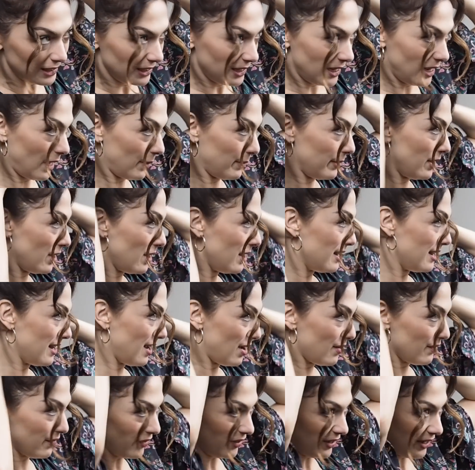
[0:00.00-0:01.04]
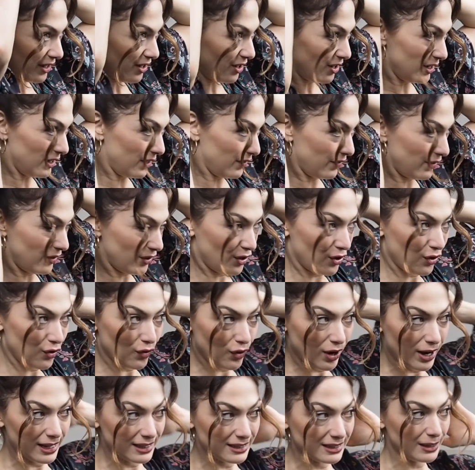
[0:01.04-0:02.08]
I mean, I love kind of
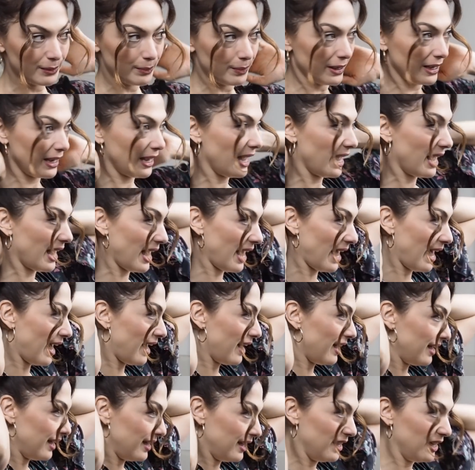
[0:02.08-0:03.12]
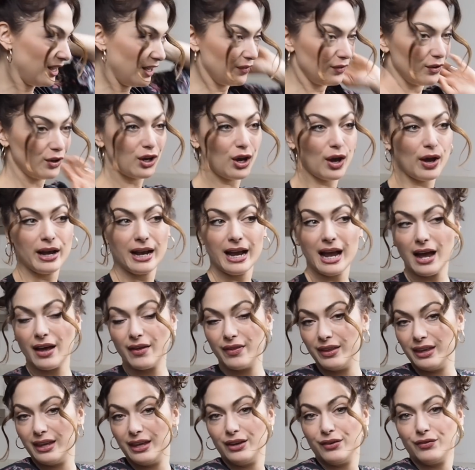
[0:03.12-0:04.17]
crazy big hair. If you're going out in
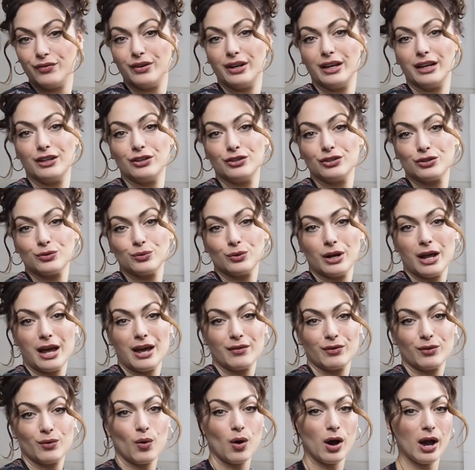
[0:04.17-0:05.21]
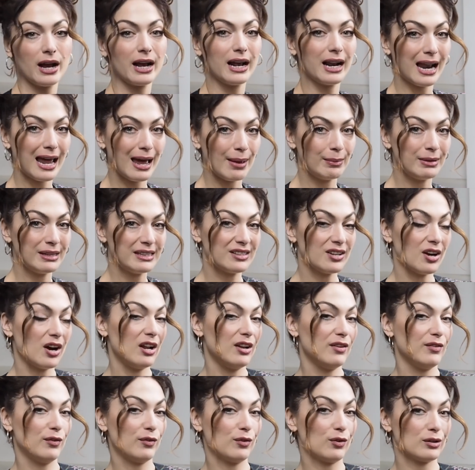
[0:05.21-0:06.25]
the evening and you just want to have quite a glammy style,
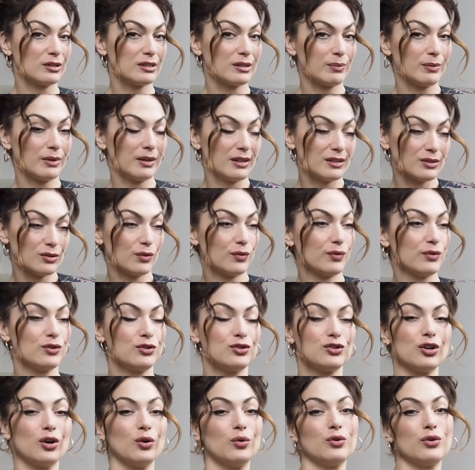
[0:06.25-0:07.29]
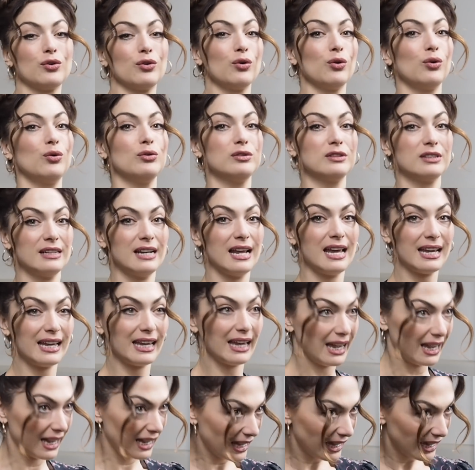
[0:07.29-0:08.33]
if you've got something that's off the shoulder or halter
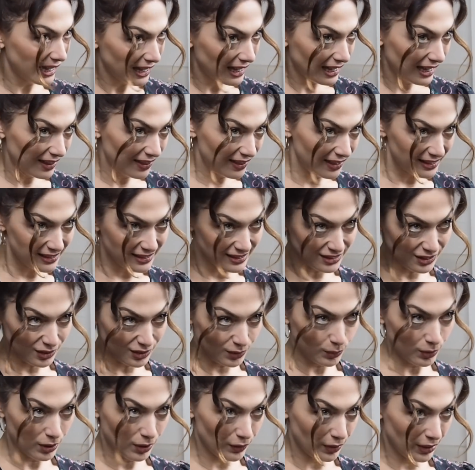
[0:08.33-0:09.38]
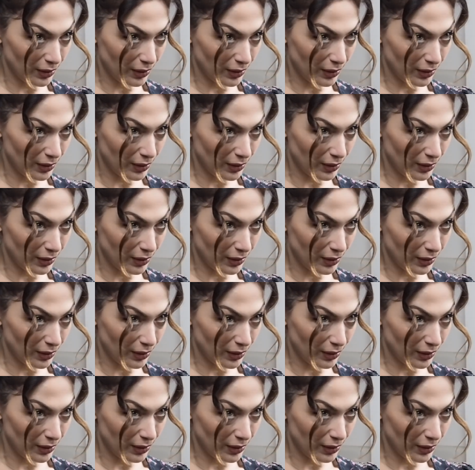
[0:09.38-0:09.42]
necky, this is going to work really